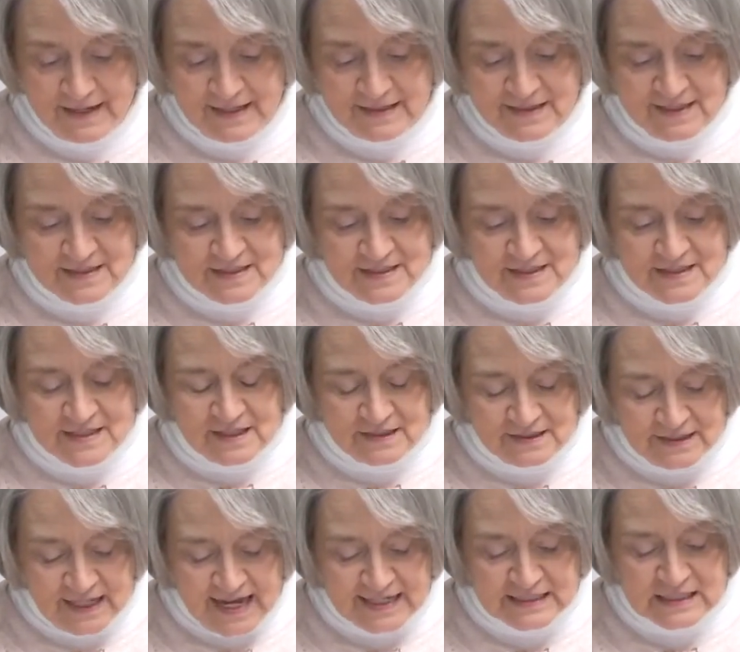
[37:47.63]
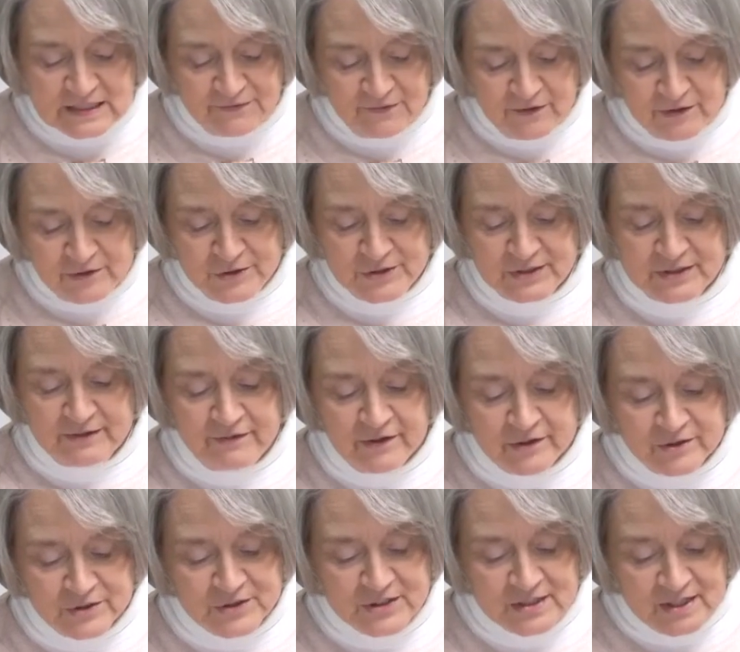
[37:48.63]
This is the last verse of her
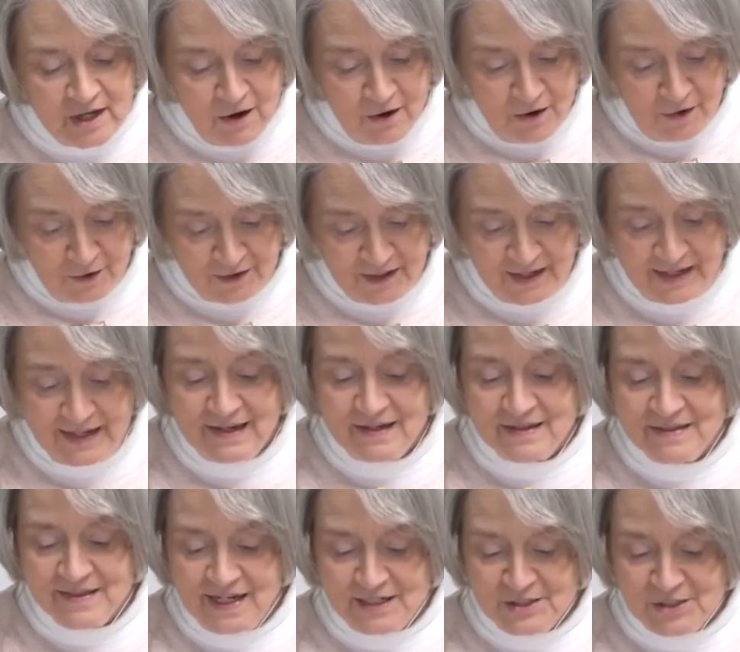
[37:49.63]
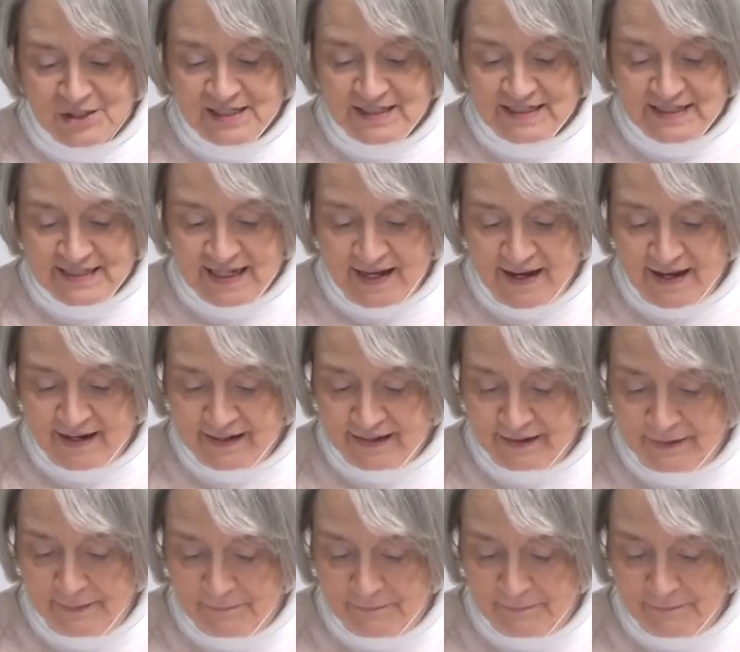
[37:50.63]
song that she sang.